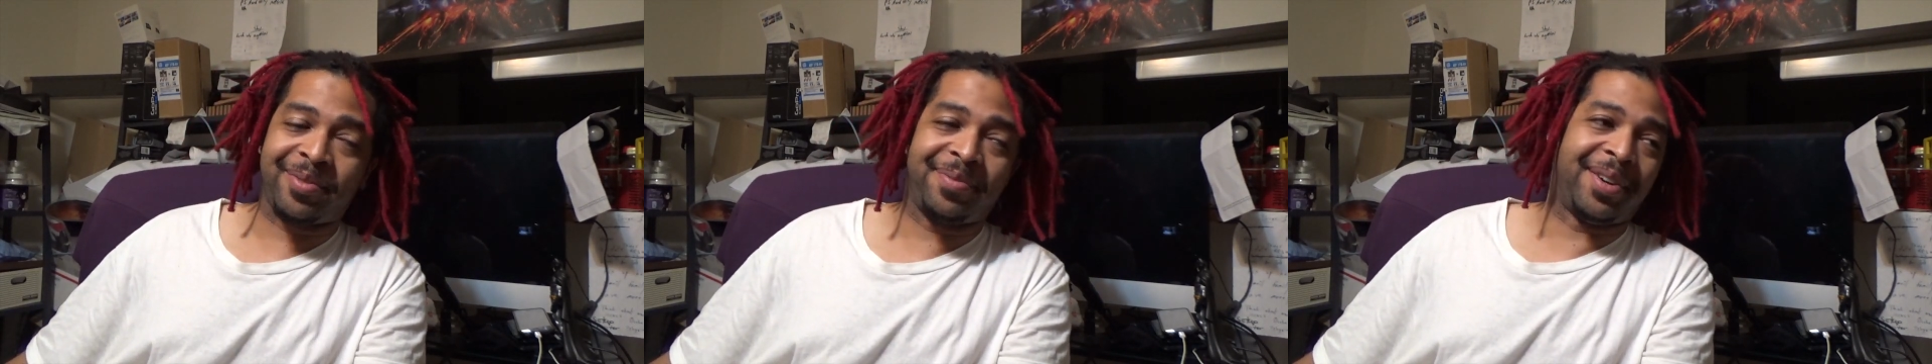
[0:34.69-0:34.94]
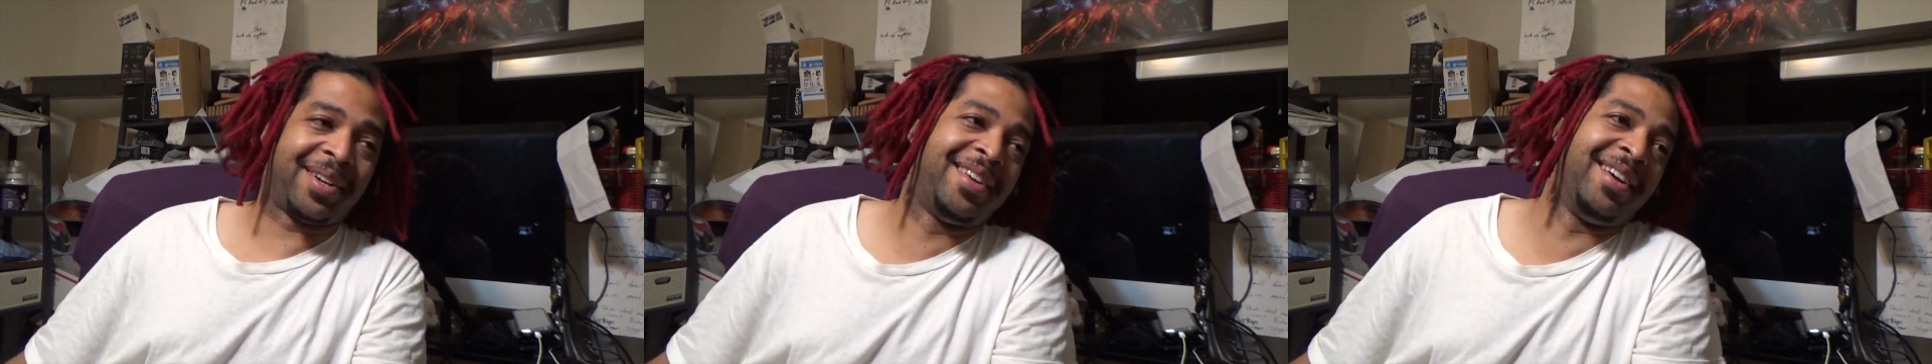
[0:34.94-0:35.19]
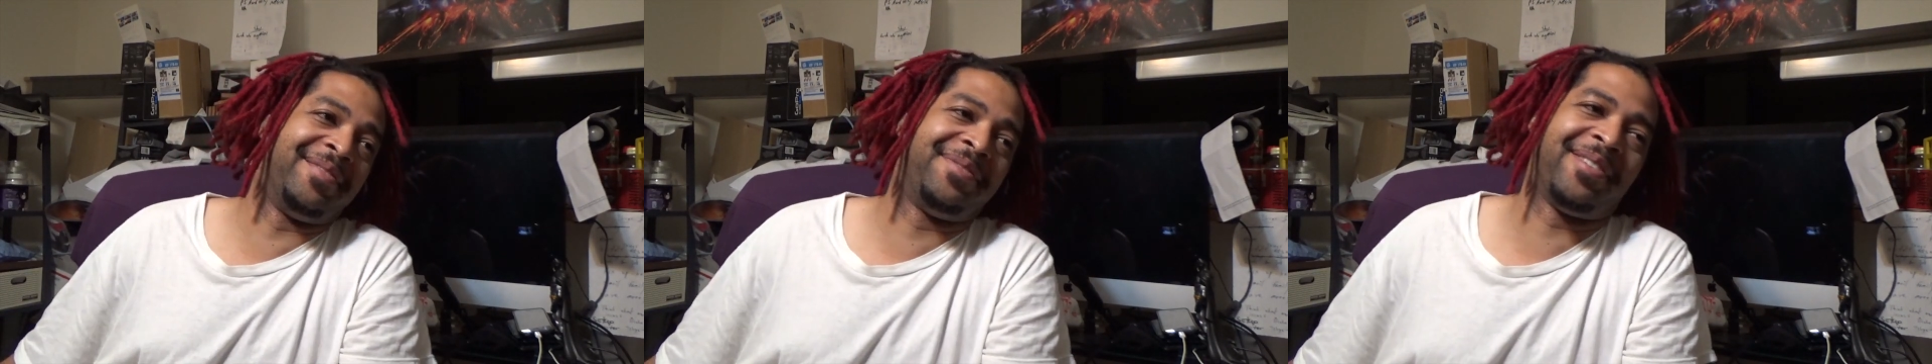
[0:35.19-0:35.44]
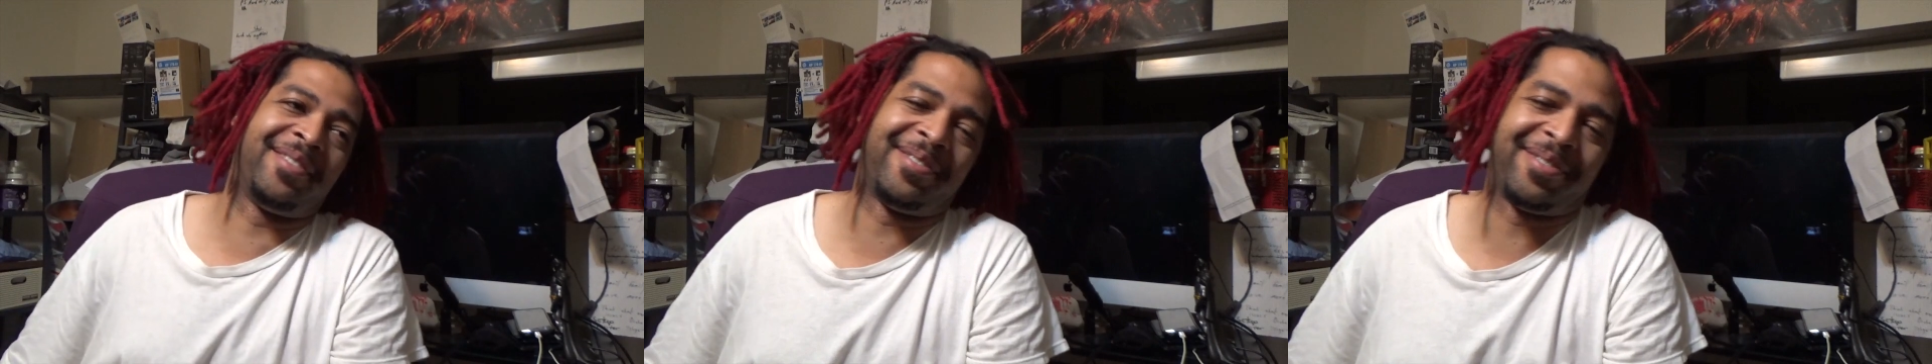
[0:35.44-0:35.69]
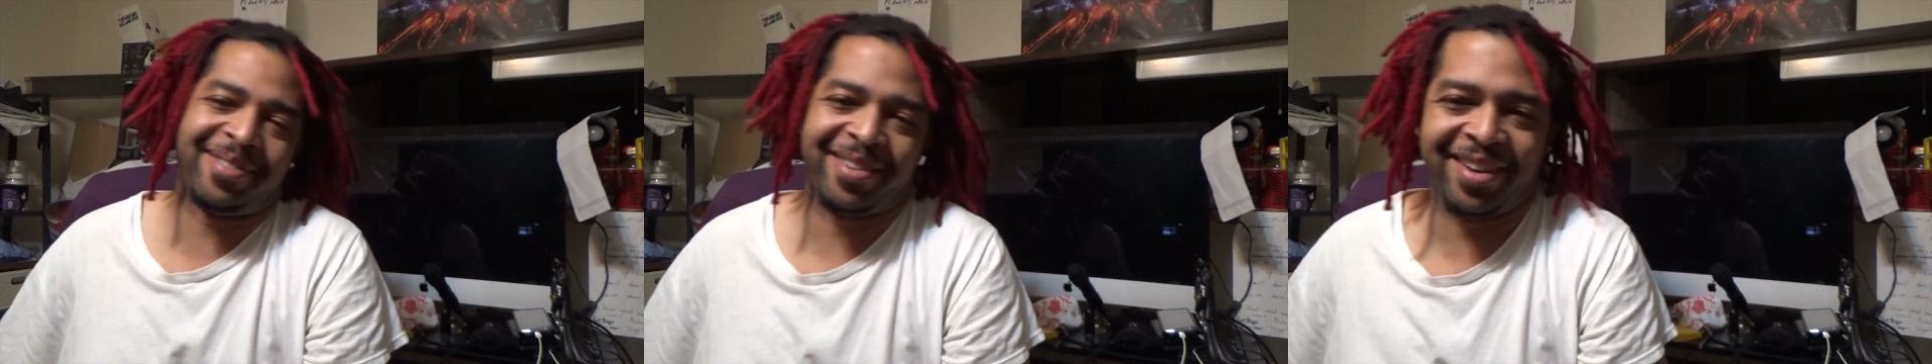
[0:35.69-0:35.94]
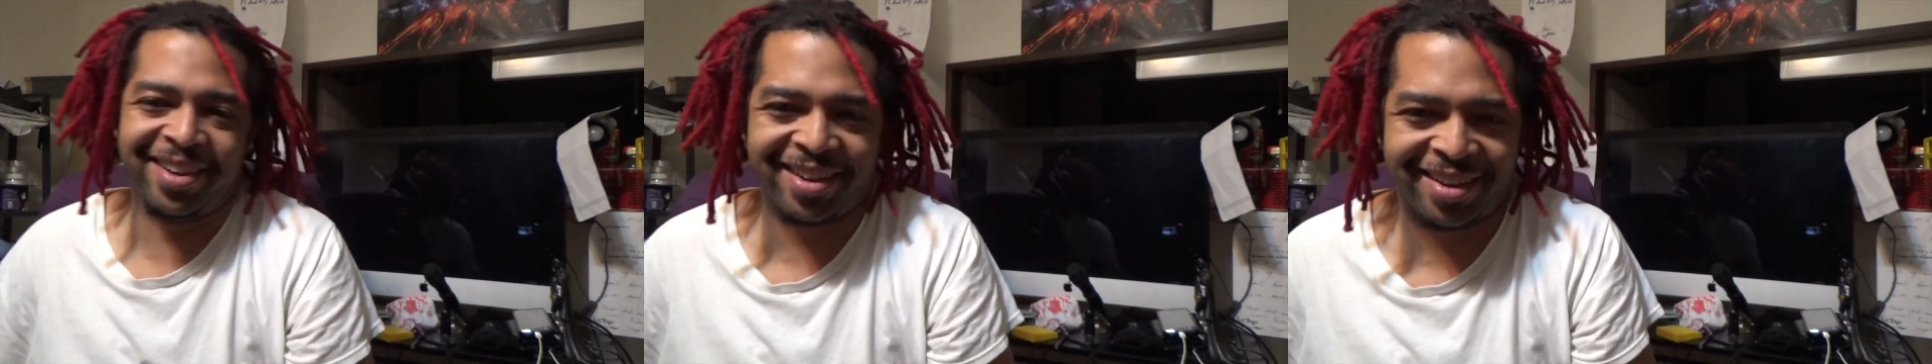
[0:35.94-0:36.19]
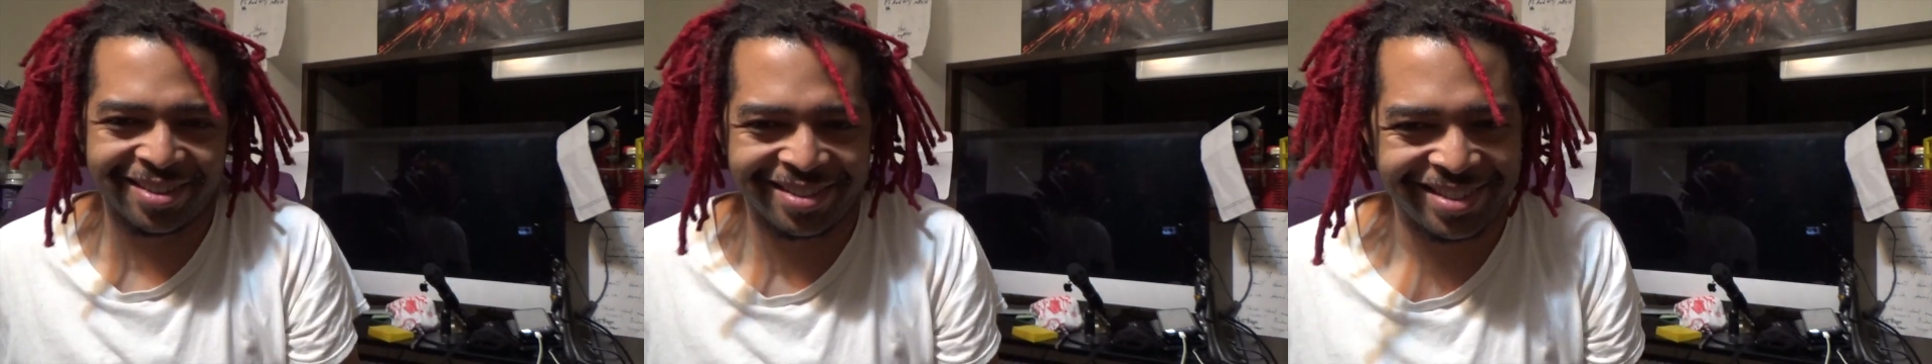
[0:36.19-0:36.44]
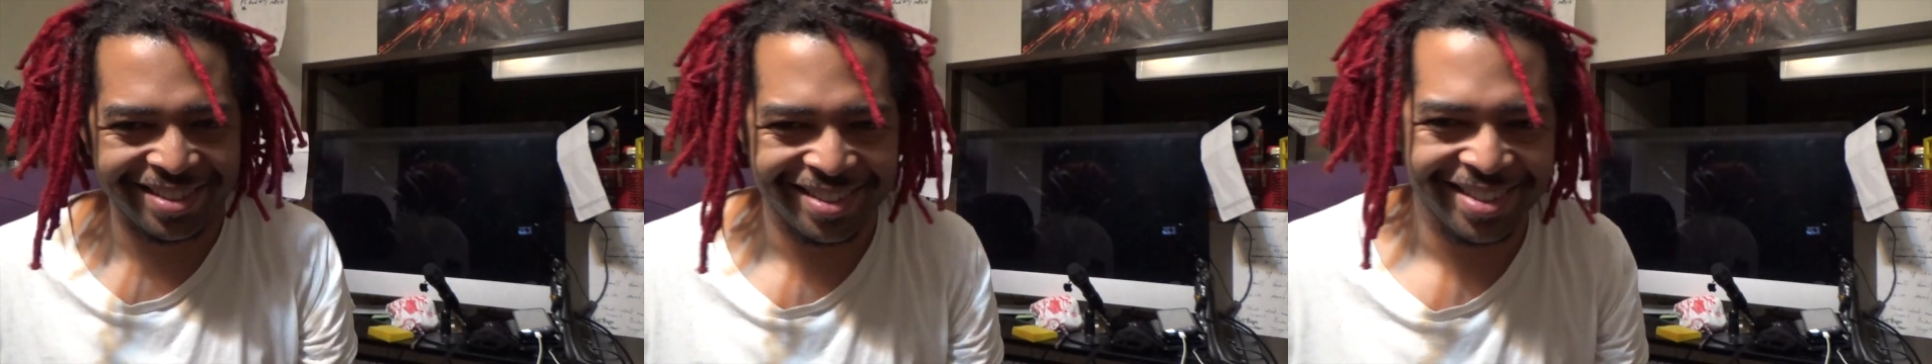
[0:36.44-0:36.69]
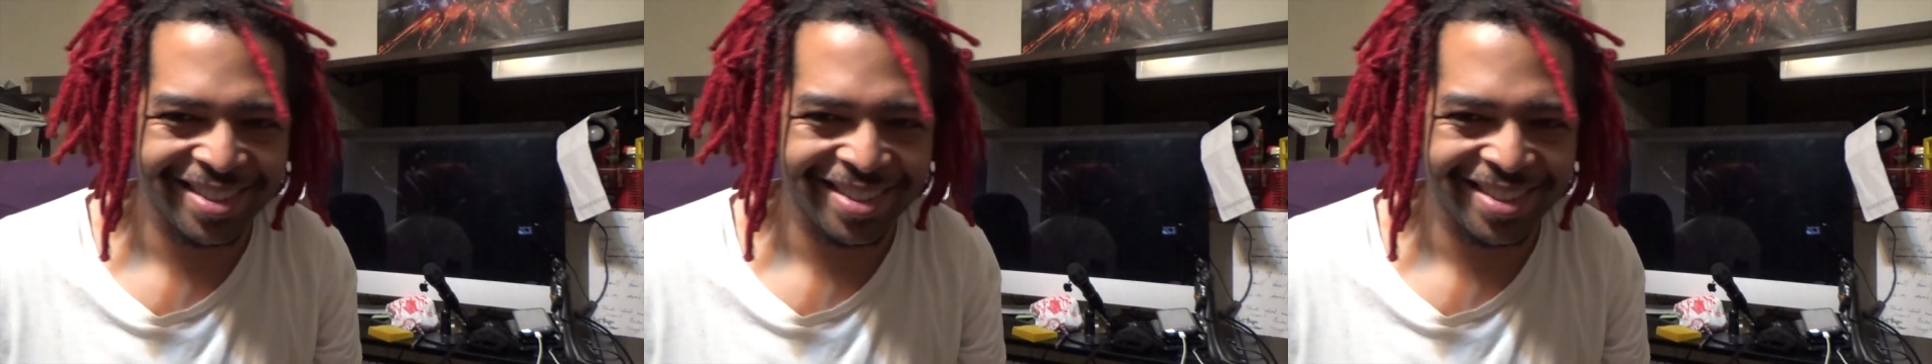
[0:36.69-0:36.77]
Fucking for reals.